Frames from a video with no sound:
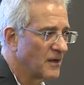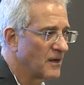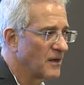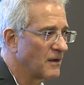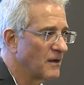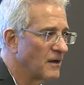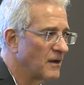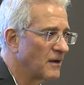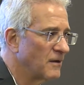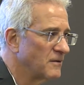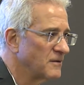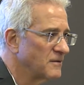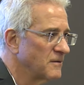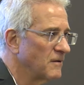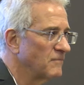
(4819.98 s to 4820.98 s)
uh,
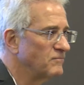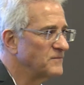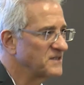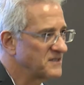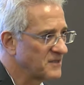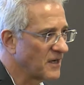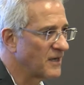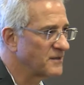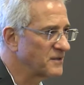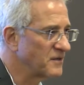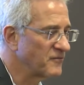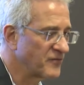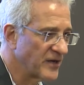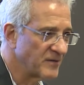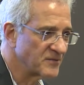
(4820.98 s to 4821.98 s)
starting
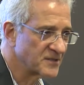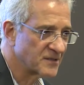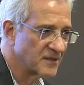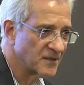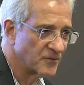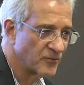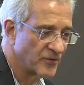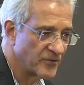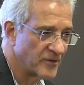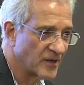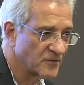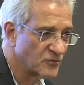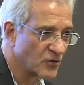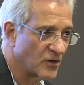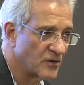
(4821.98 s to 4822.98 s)
famously with
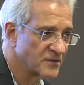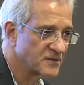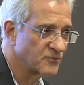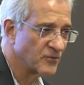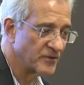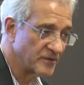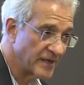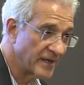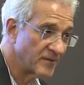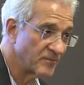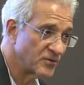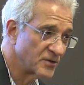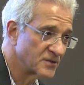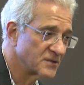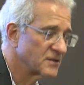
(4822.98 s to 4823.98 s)
Jan Gross, with
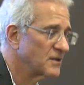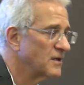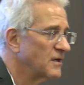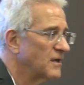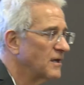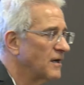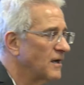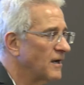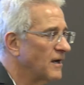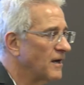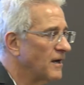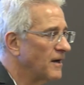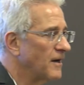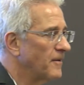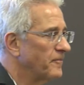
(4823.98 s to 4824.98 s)
neighbors,
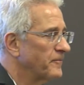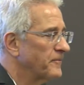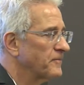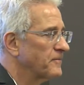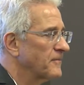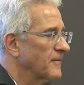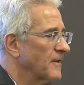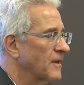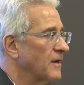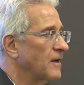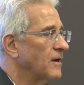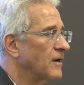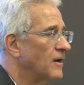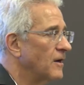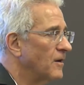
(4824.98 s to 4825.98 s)
uh,
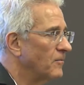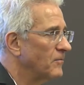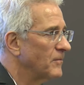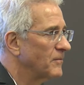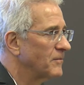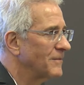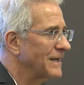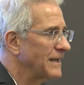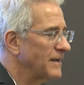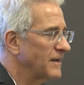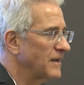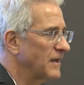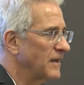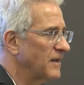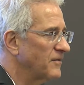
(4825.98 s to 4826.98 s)
um,
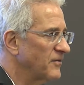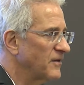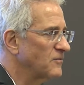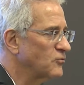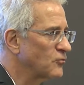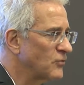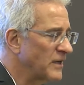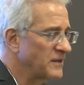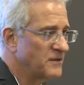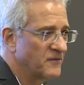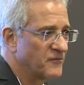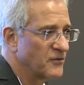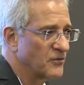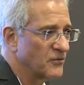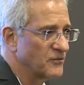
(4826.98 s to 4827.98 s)
and the great
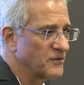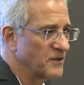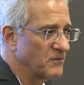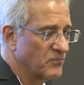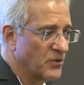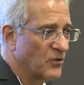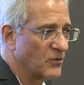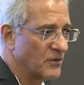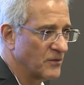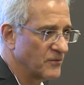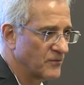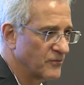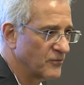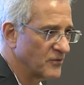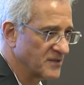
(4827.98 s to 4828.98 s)
difficulty in
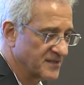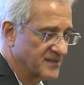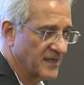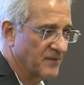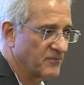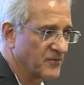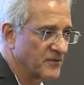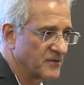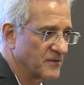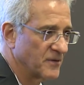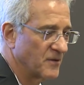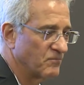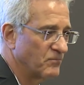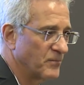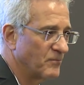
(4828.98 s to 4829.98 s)
Poland to accept that
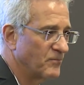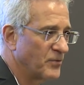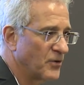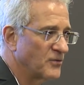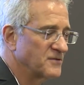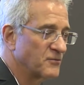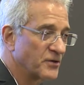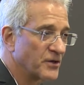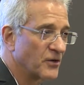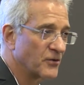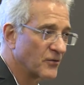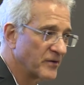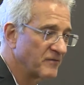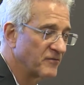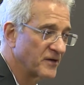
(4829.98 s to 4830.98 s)
Poles were not
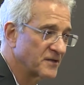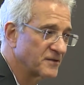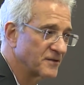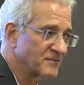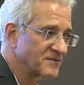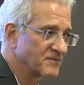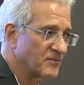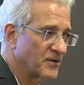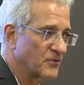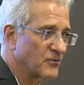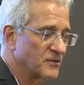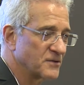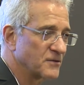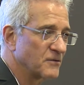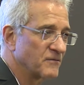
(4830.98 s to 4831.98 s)
only victims but
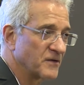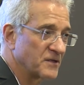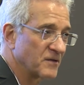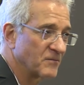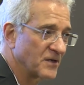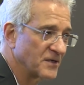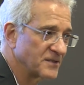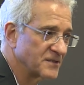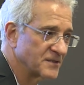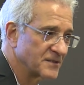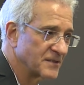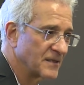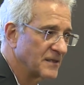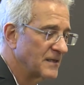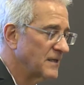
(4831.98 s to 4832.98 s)
also victimizers.
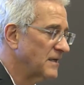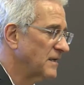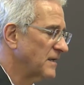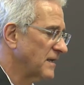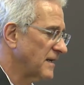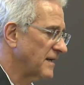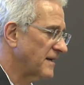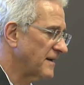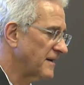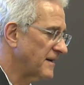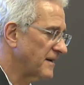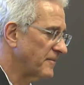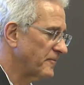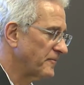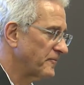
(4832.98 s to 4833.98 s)

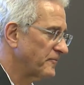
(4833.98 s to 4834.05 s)
Um,